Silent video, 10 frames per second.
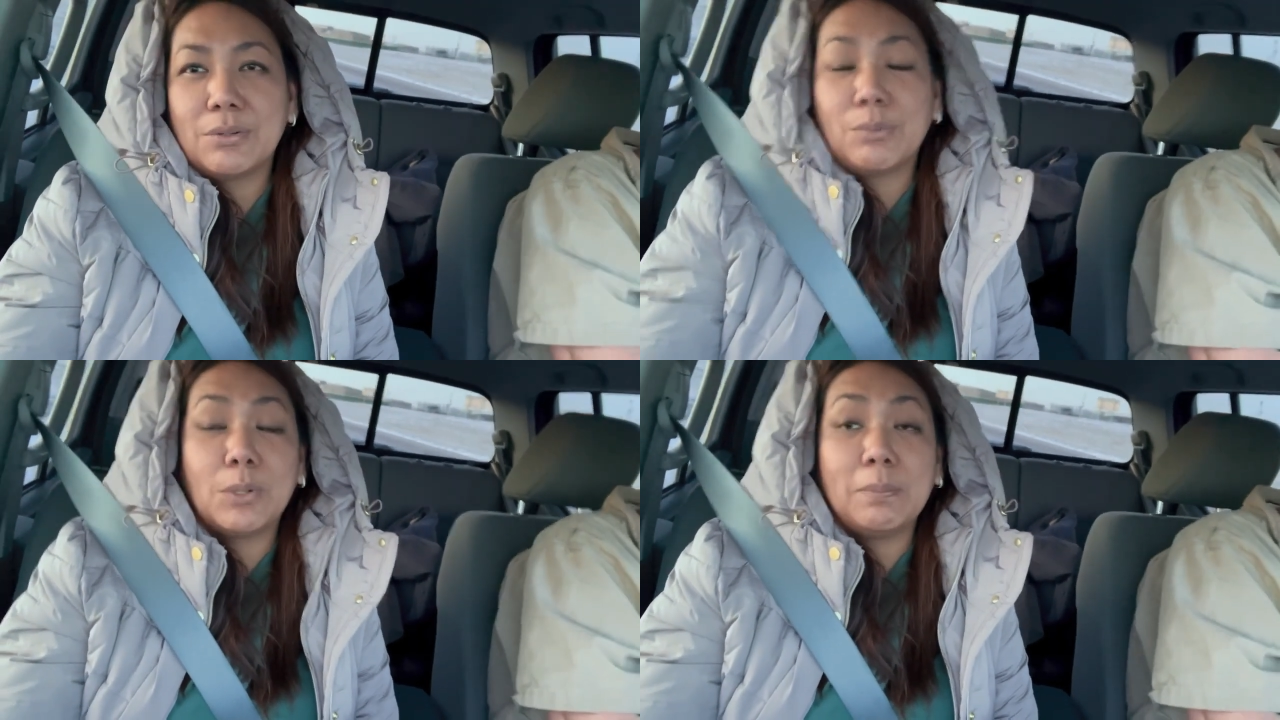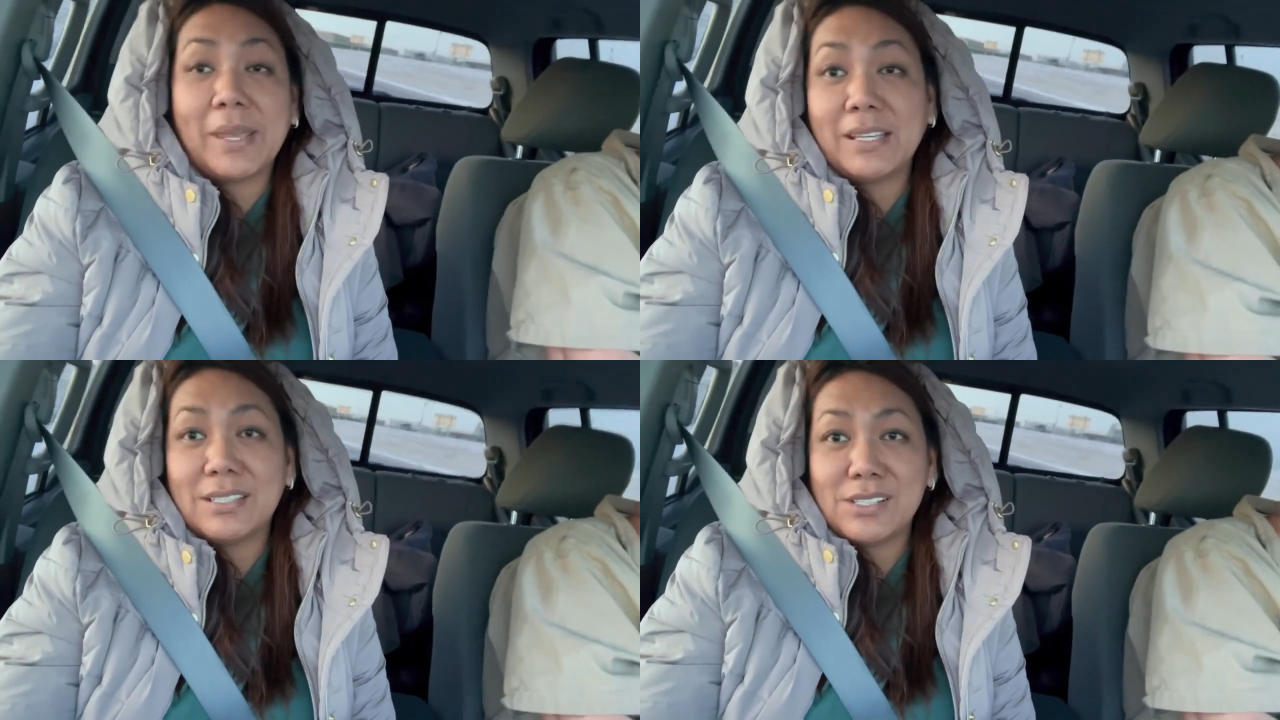will
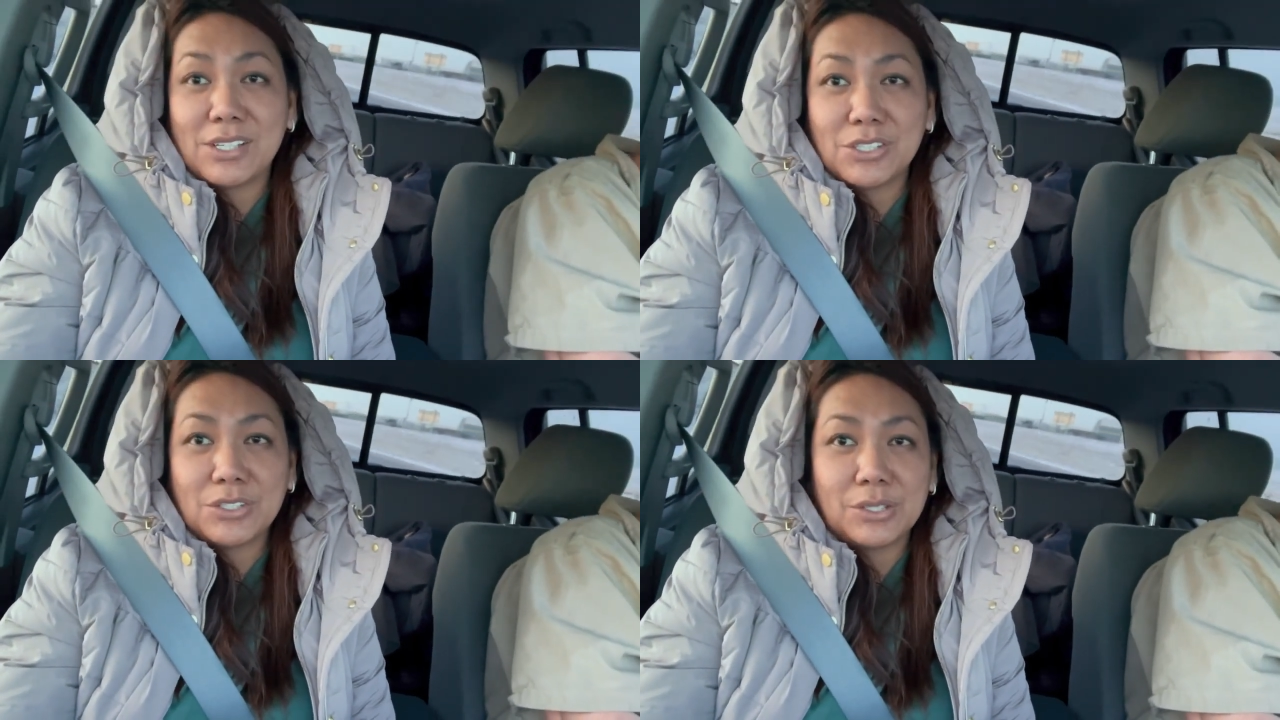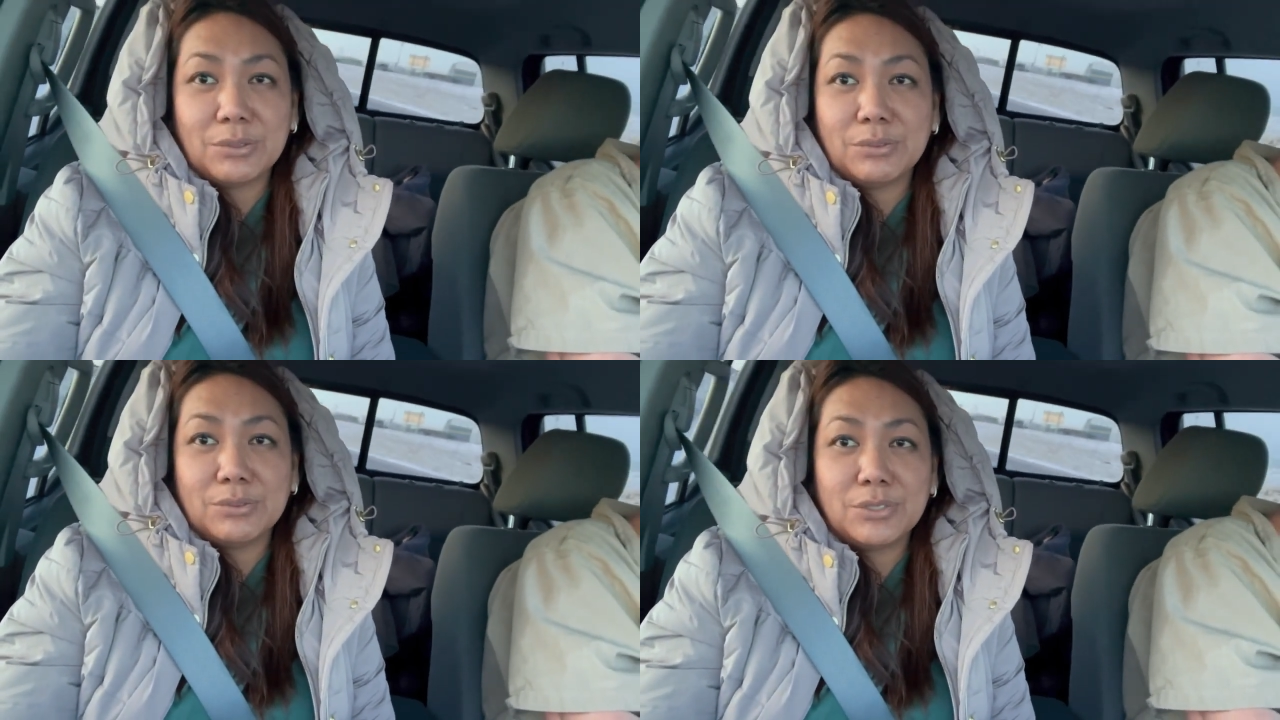make a
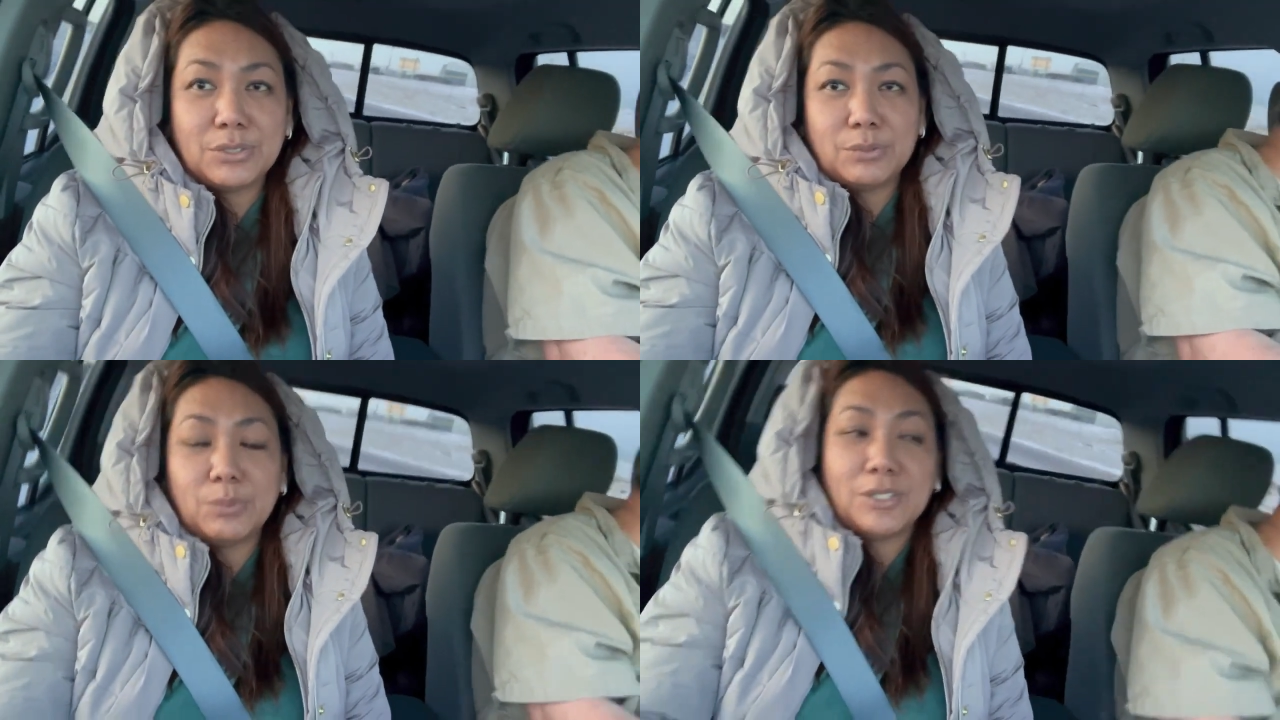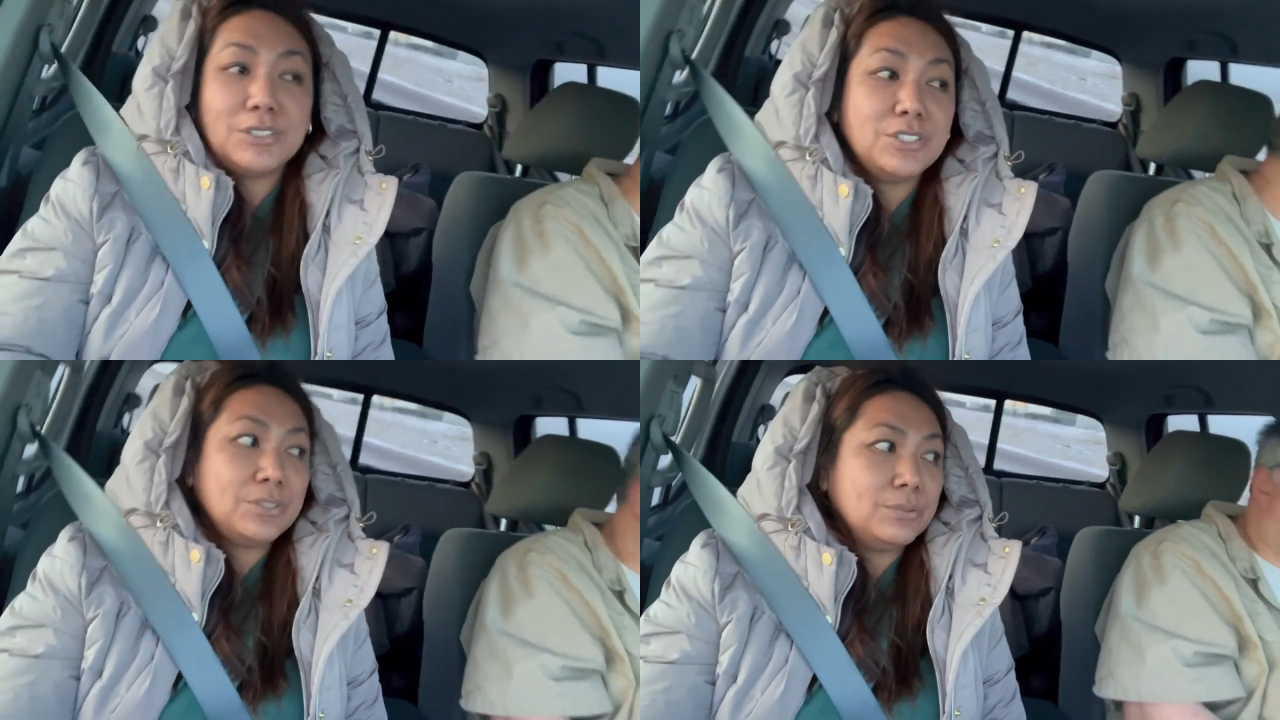decision whether
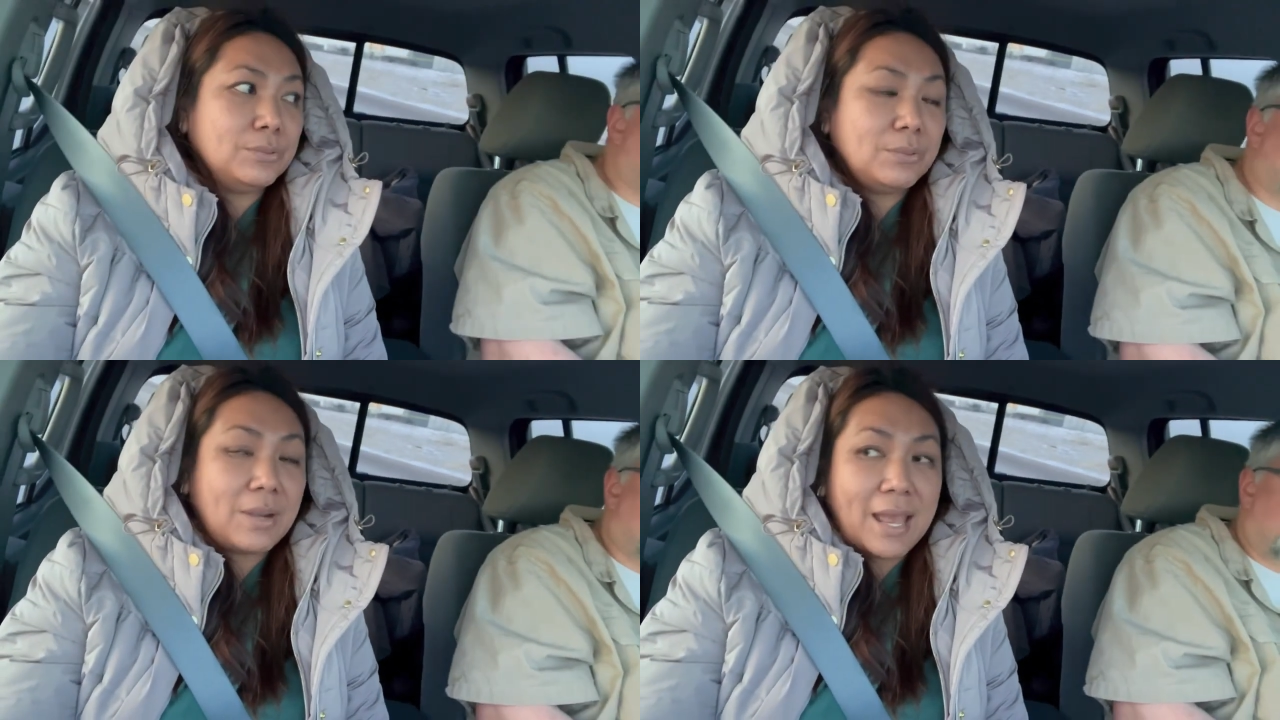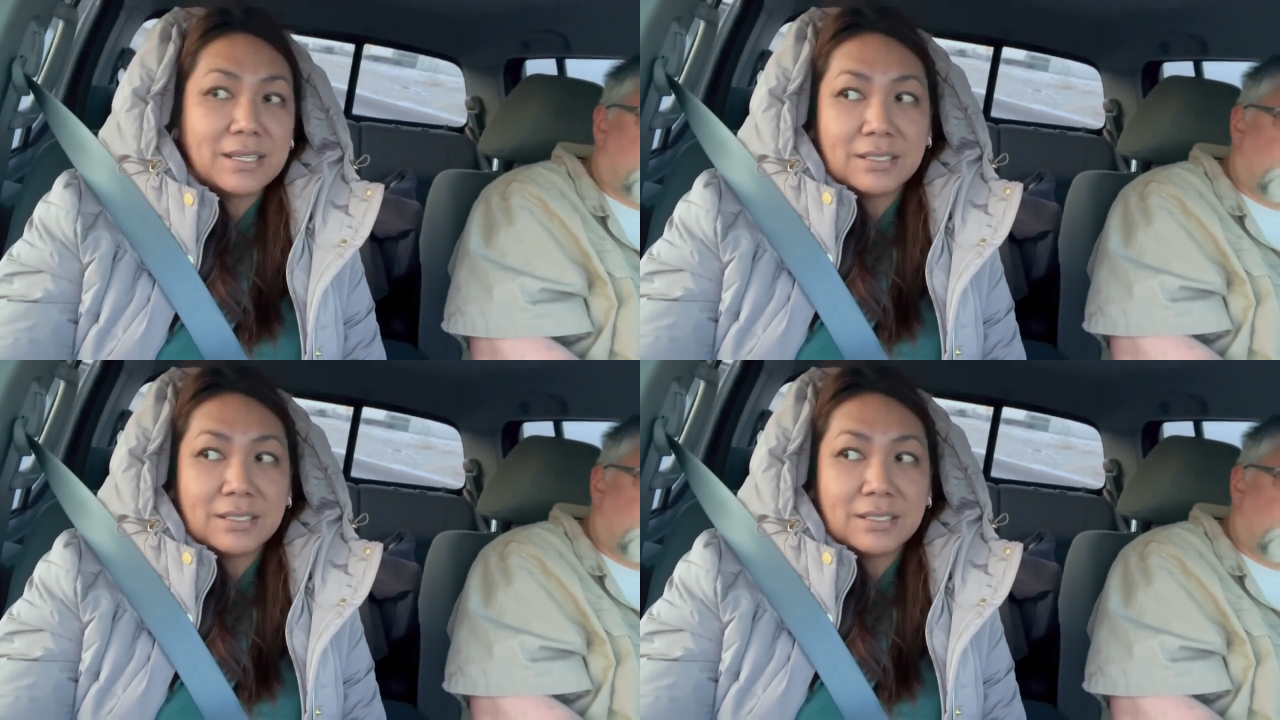to grant